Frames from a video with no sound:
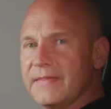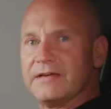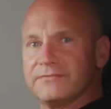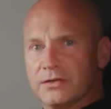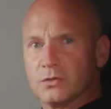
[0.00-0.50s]

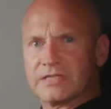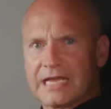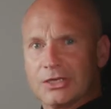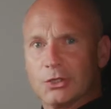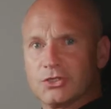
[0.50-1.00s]
that feels
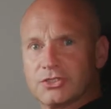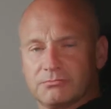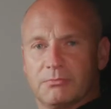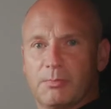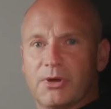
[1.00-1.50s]
and looks
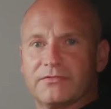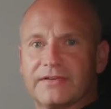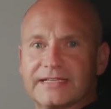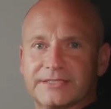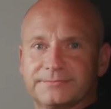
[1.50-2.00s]

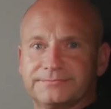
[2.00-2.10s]
perfect.